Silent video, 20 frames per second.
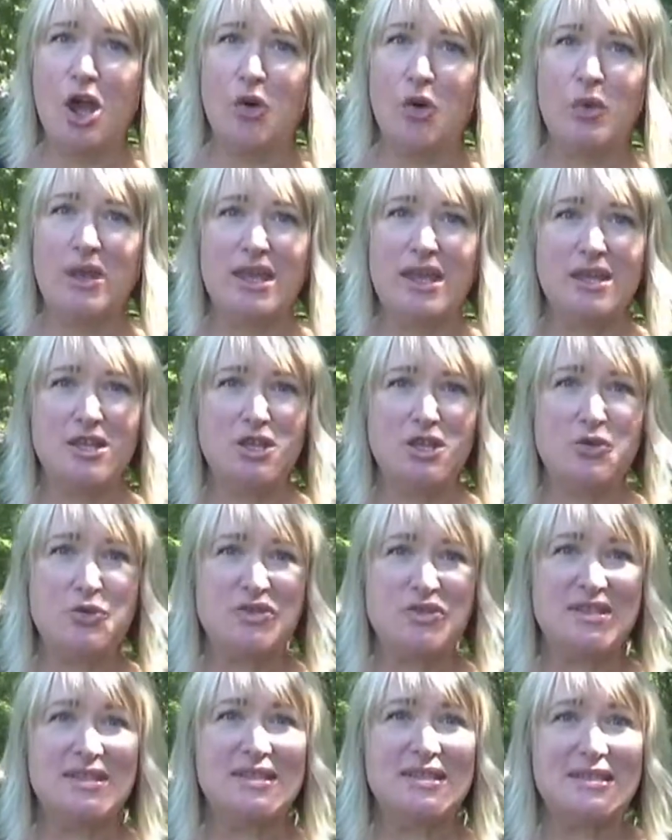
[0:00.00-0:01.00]
We can
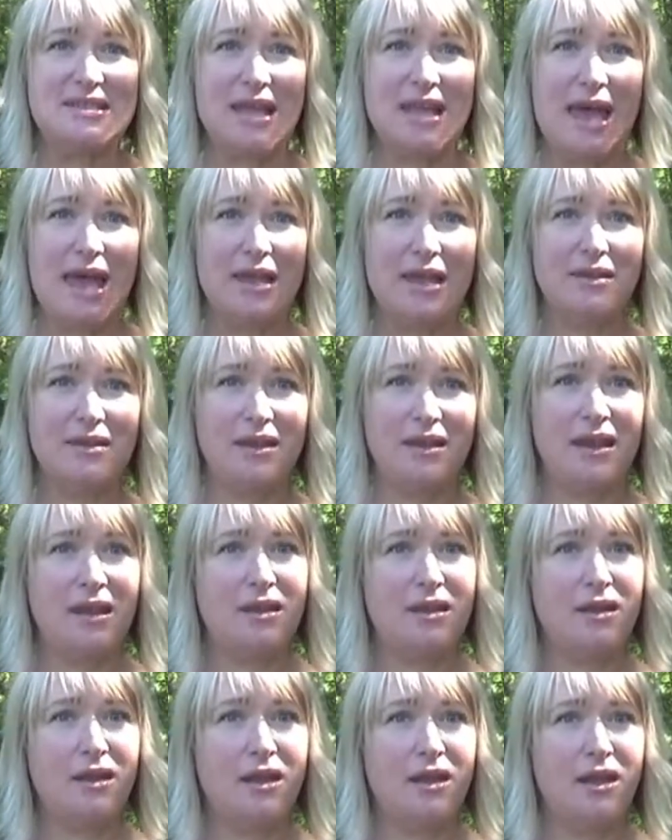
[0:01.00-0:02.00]
use the stand in